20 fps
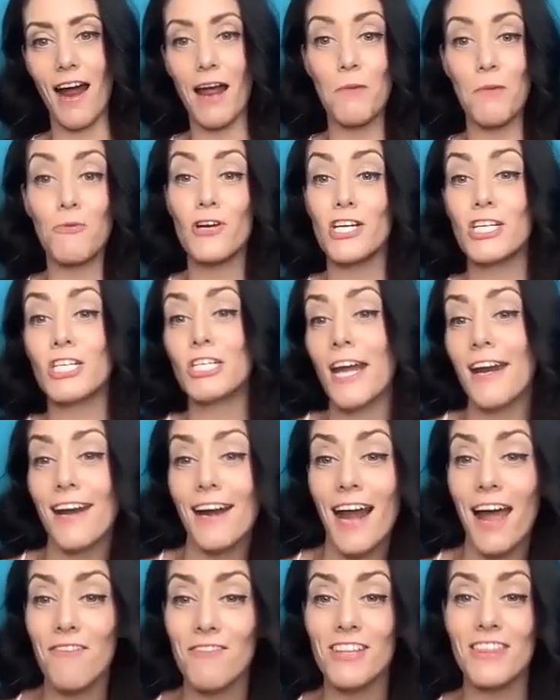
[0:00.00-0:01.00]
I appreciated
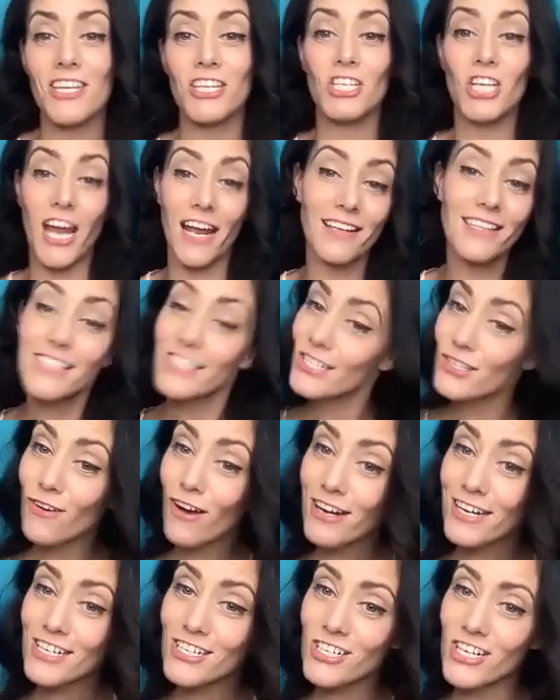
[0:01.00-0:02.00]
having the chance to
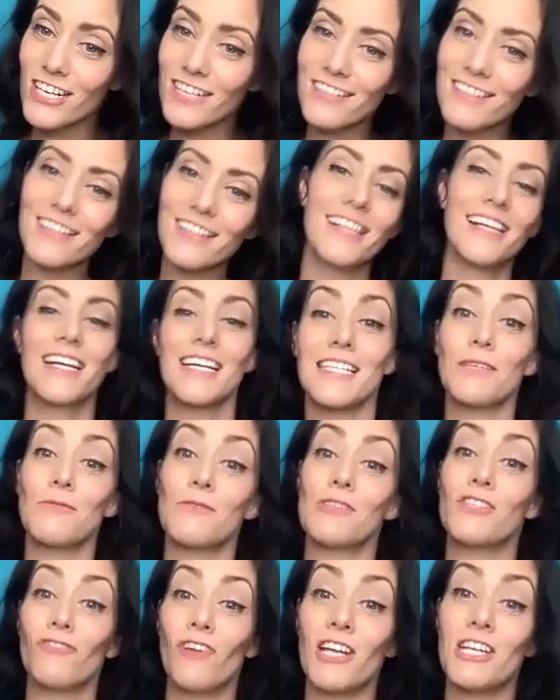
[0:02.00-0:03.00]
audition because it
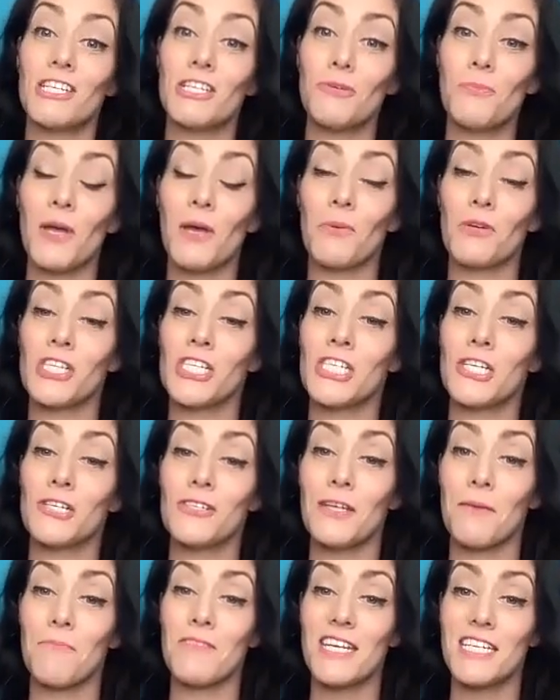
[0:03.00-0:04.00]
was fun to be able to mm-hmm. do
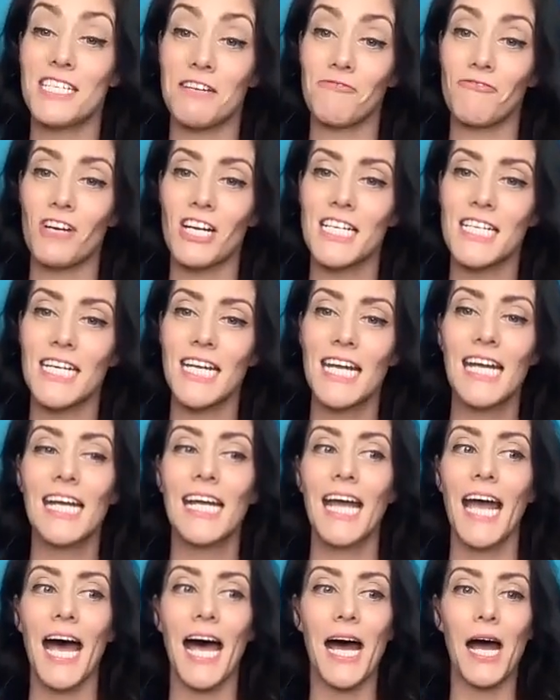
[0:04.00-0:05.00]
something different.
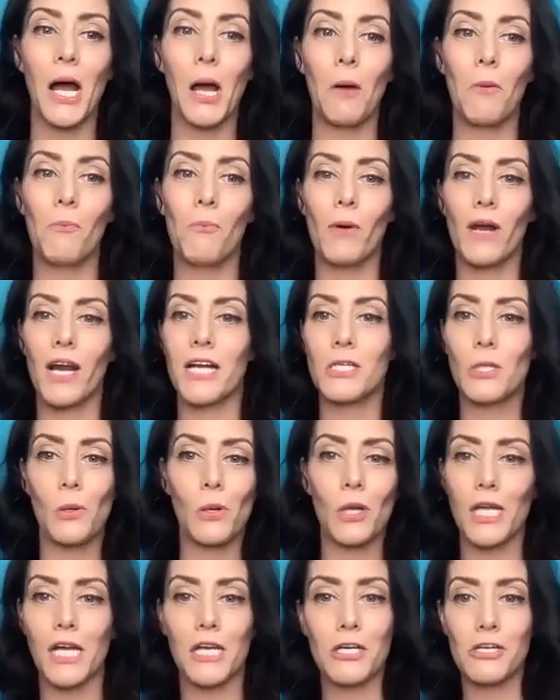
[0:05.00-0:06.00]
Um, but I
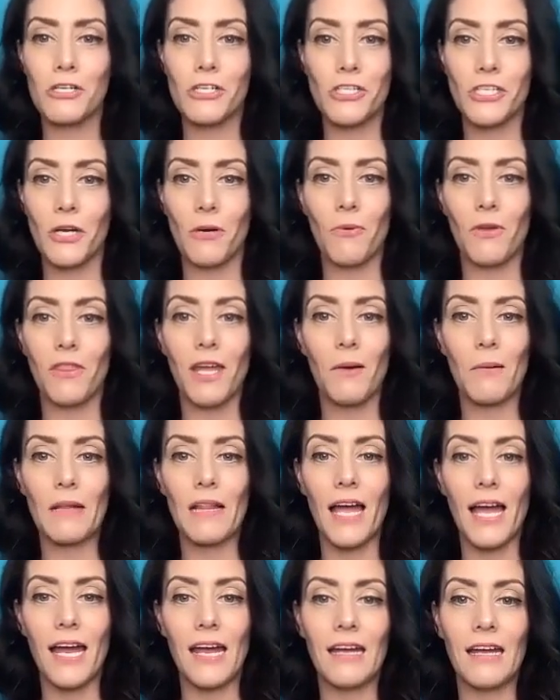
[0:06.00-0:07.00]
totally understood when they were
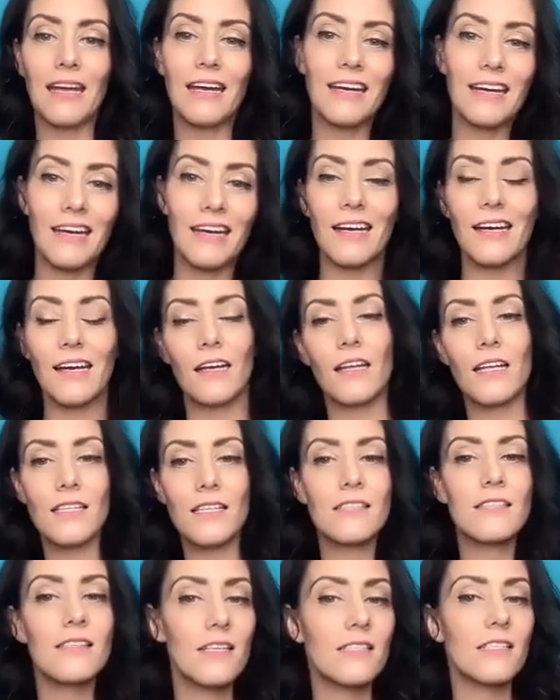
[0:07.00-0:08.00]
like, yeah,
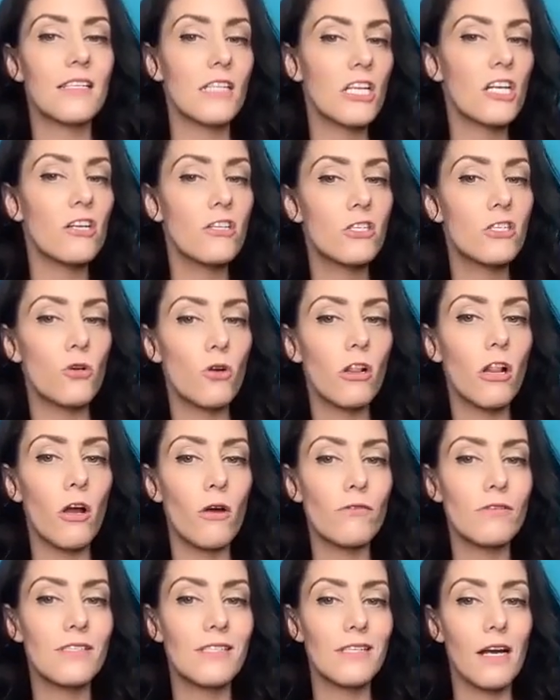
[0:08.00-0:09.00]
it's, it's a little too
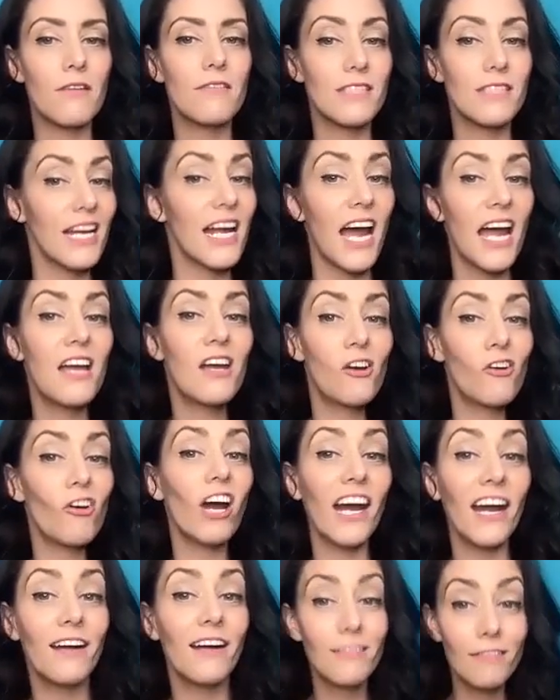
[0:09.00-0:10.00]
close. And I was like, I
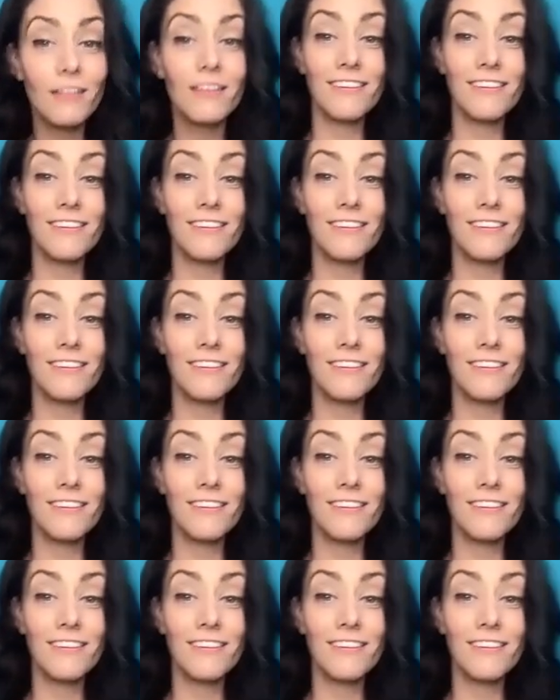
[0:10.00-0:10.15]
agree.